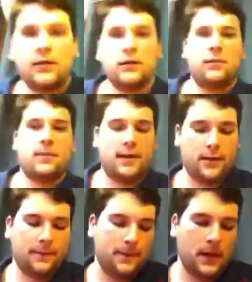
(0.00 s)
little bit
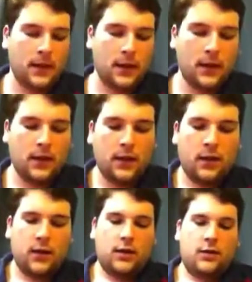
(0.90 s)
better.
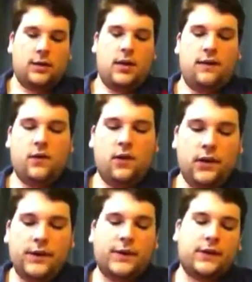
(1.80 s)
Now, of
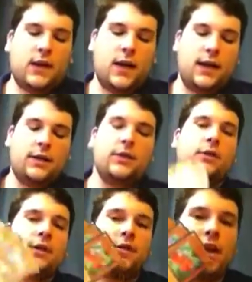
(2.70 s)
course,
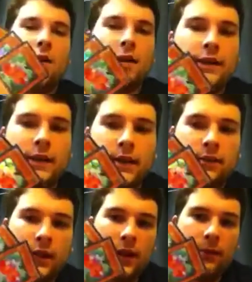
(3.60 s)
Naturia Cherries is really